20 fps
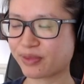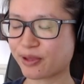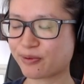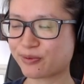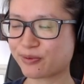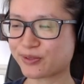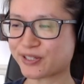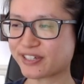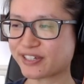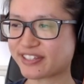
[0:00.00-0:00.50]

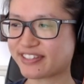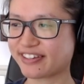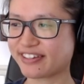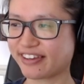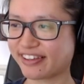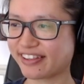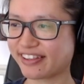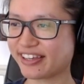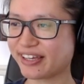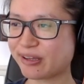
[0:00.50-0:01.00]
was just
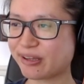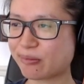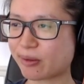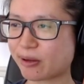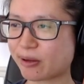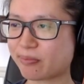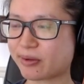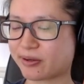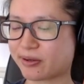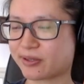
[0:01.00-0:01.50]
sitting there,
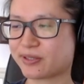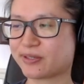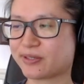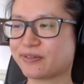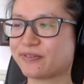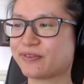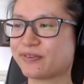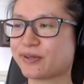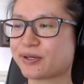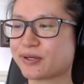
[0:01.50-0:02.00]
but because
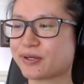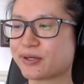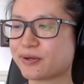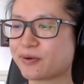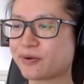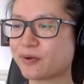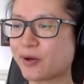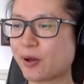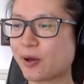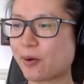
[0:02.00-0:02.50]
of the
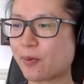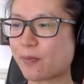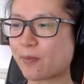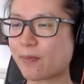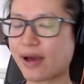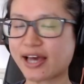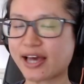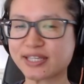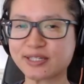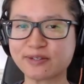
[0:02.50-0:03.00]

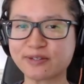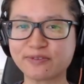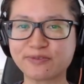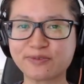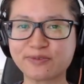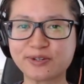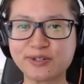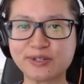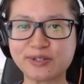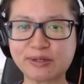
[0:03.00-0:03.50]
massive
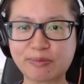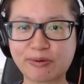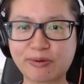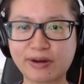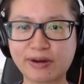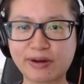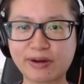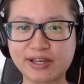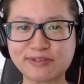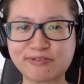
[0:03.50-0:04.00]

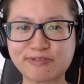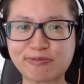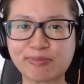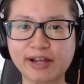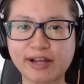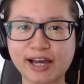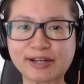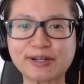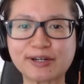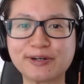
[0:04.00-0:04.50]
depressive
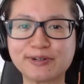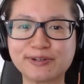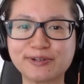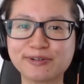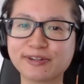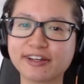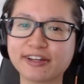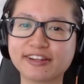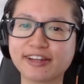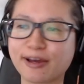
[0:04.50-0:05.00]
black hole
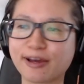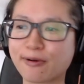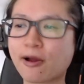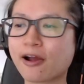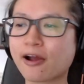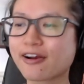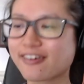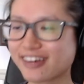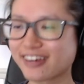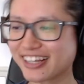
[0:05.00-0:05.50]
that they
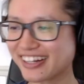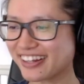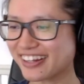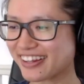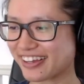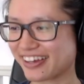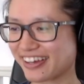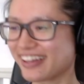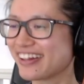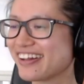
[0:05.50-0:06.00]
were in,
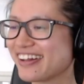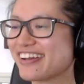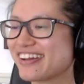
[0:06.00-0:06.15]
that